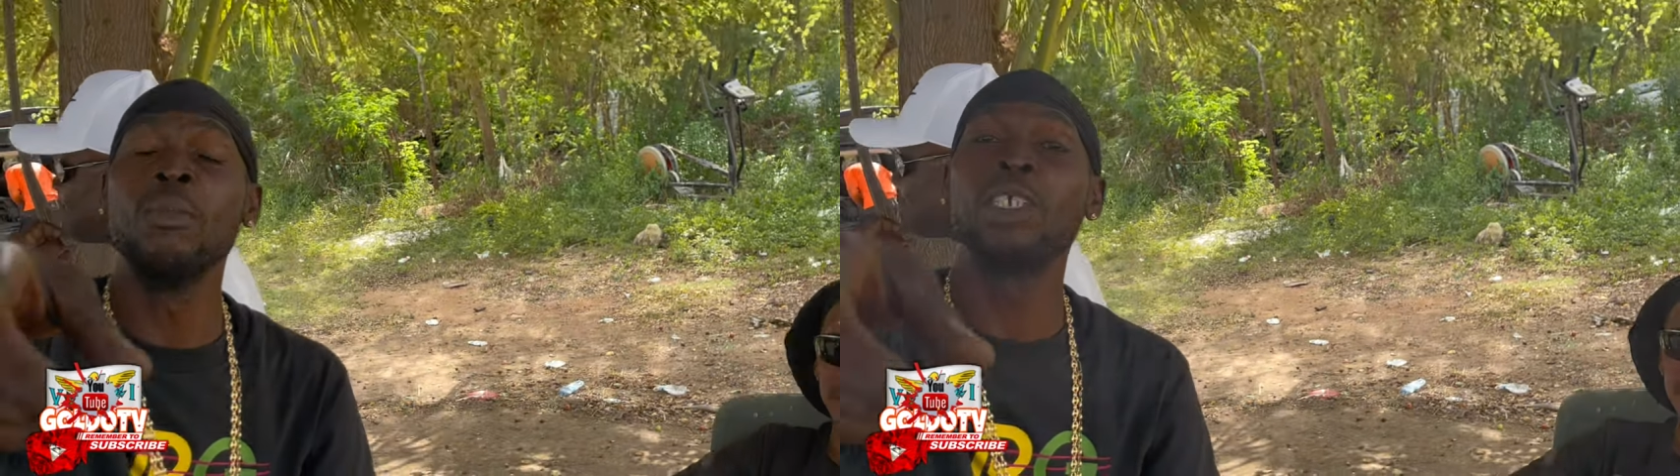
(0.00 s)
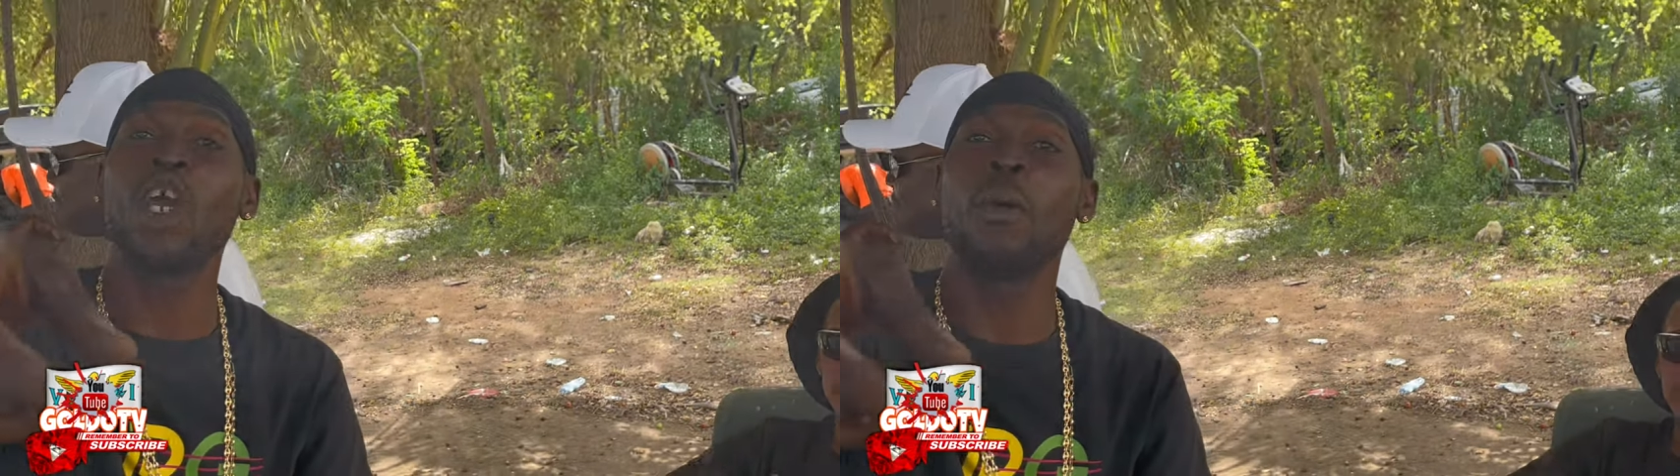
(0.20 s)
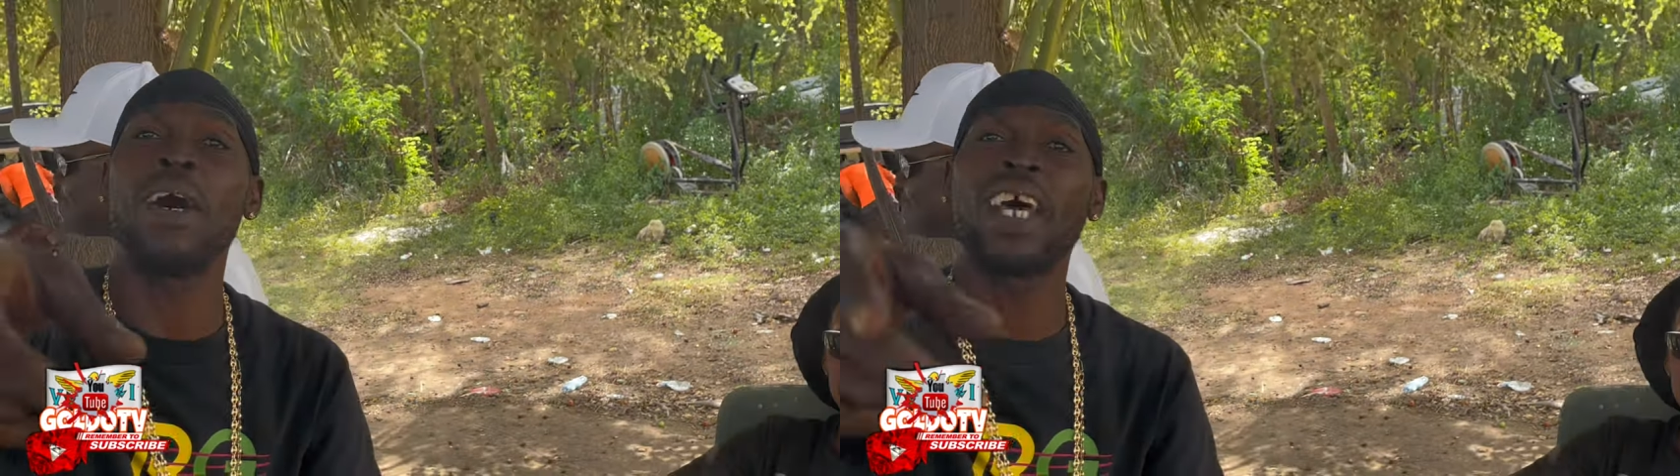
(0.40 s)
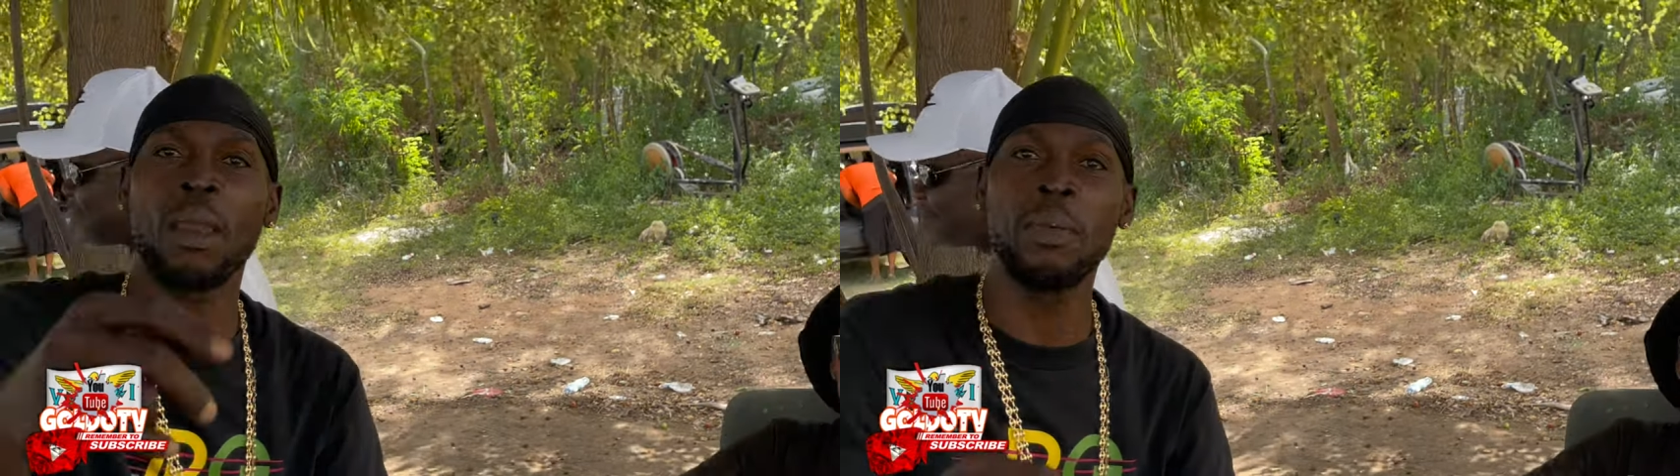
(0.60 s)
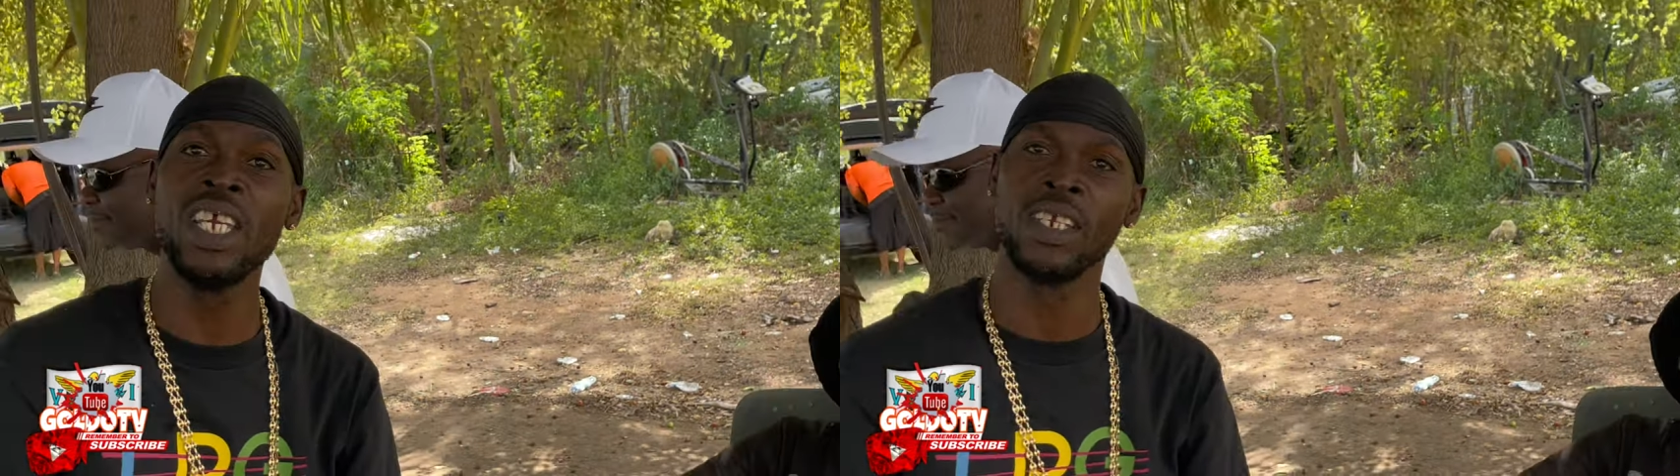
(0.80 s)
Let me show you
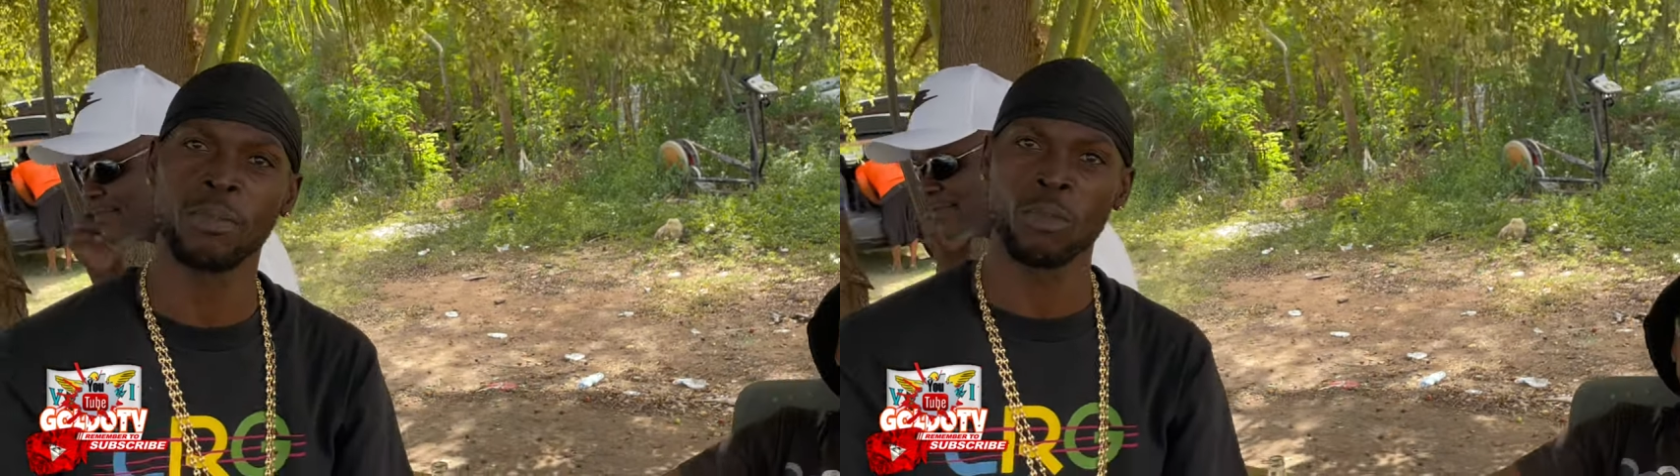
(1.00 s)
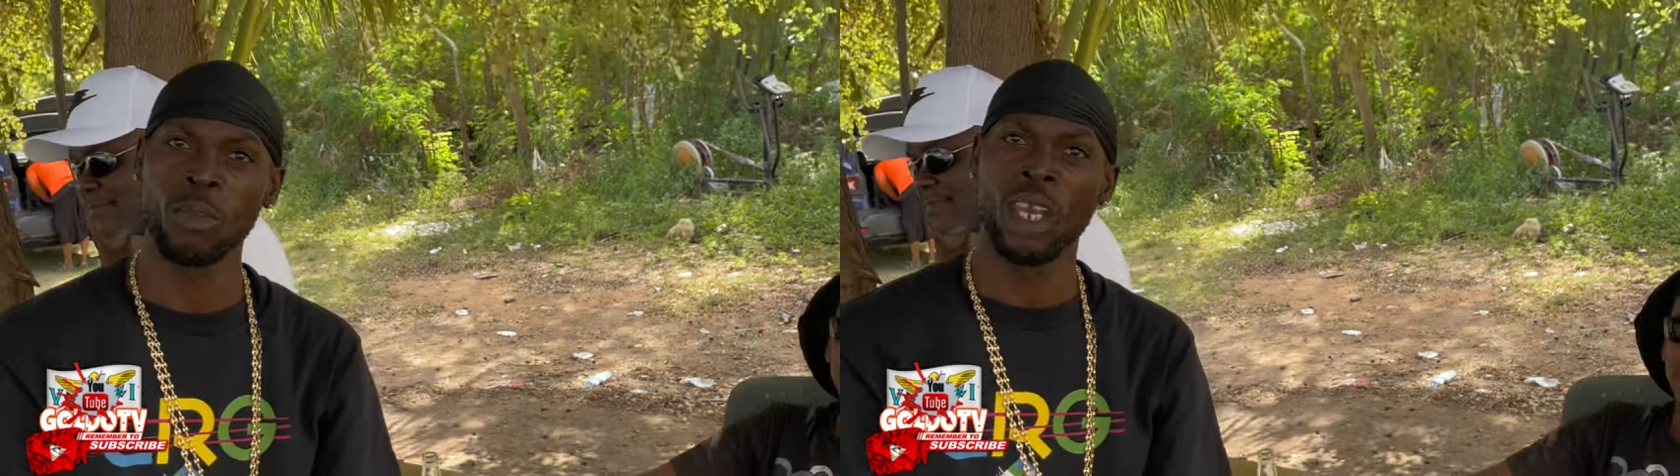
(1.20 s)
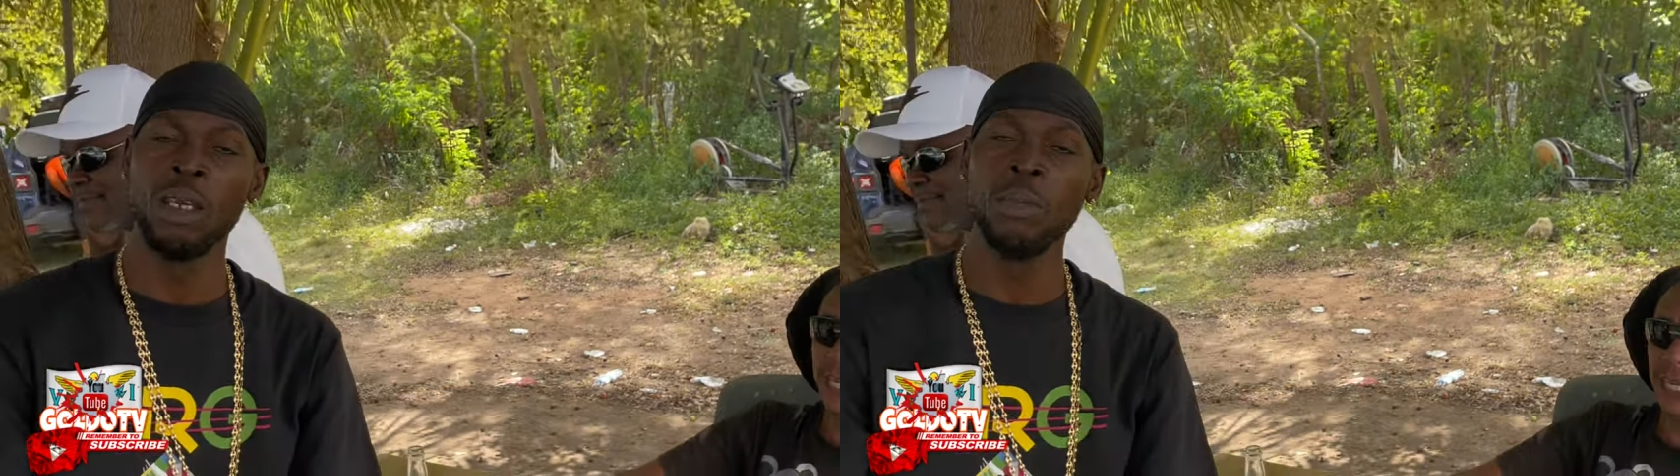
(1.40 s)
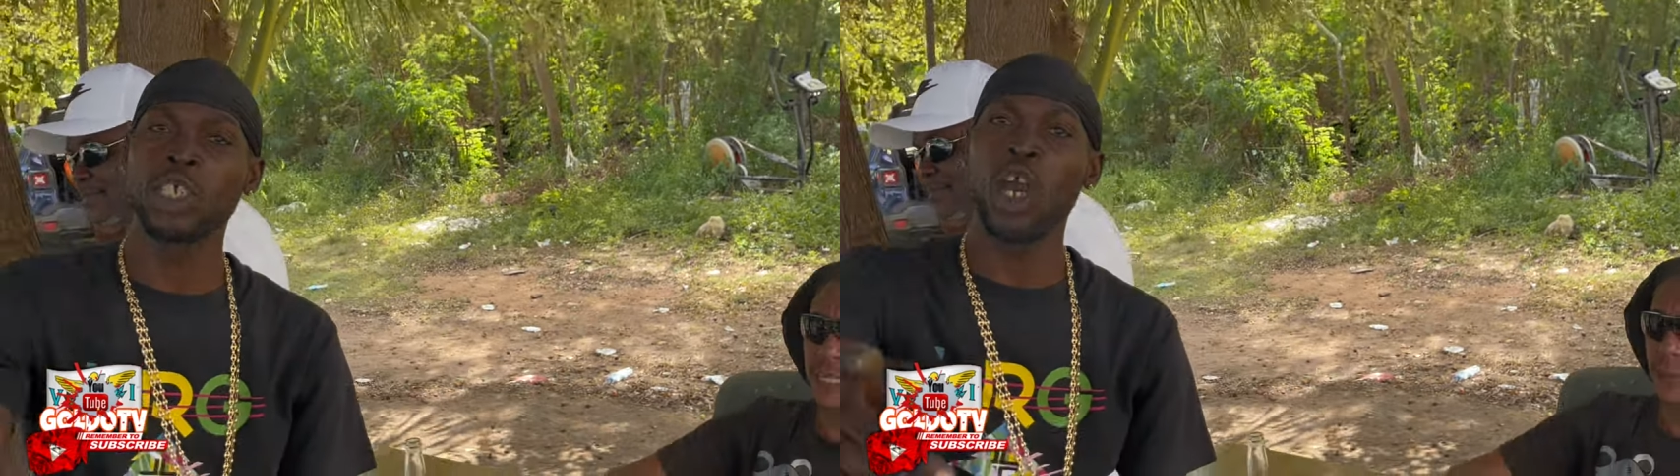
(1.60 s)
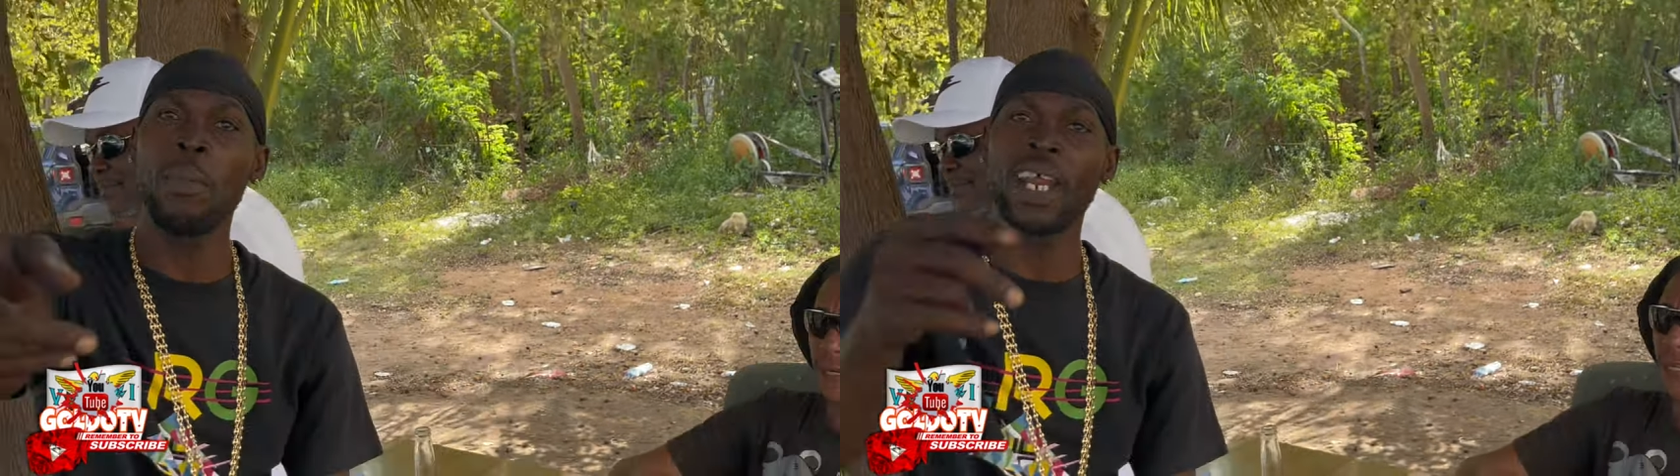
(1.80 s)

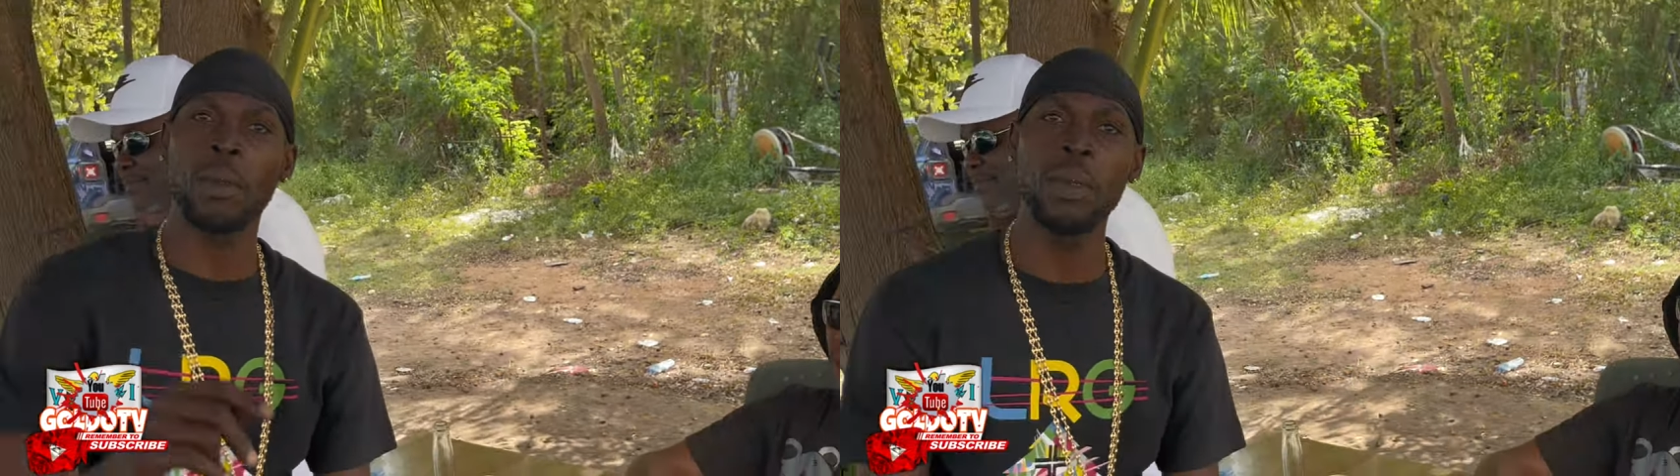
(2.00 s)
what